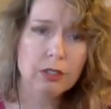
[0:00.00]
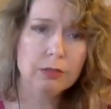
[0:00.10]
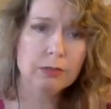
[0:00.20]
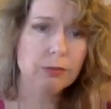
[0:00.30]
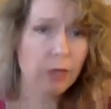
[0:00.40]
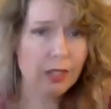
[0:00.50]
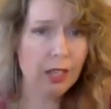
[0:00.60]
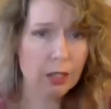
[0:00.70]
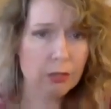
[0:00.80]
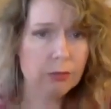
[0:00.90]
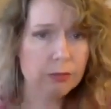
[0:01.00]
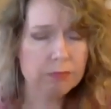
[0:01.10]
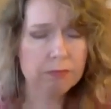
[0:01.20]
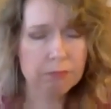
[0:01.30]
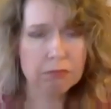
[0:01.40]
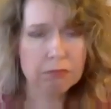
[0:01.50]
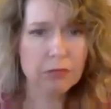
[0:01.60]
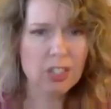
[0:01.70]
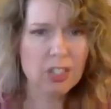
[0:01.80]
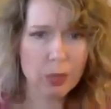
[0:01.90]
Right now,
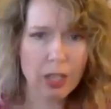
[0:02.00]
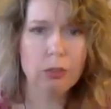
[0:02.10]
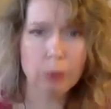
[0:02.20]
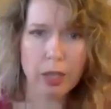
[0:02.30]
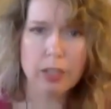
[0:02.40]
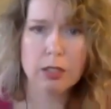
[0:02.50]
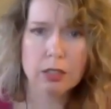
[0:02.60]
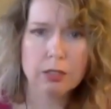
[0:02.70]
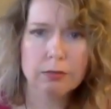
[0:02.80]
it's okay to rest.